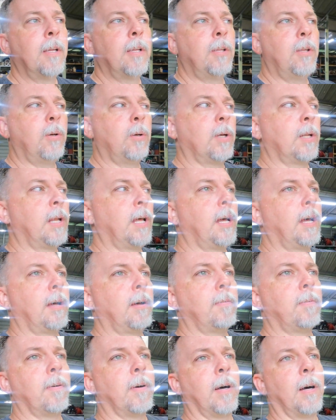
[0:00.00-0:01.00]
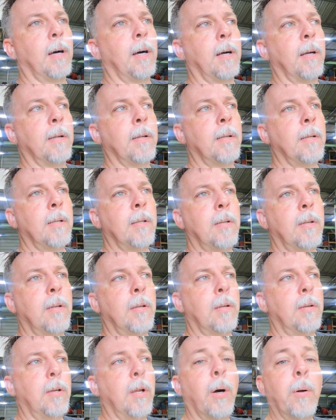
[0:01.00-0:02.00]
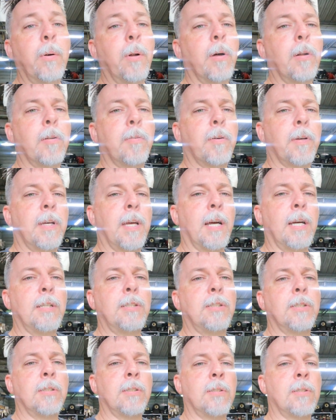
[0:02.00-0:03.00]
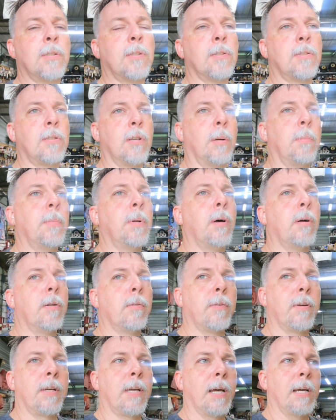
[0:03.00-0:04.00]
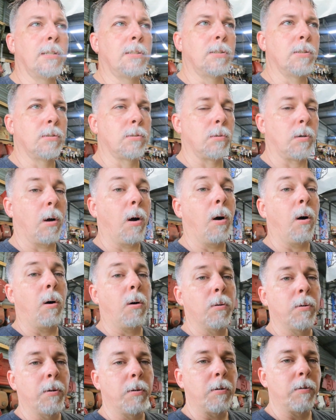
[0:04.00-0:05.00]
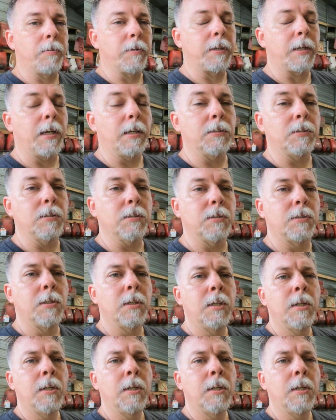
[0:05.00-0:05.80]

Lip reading: You can have no notifications, some notifications, or all notifications.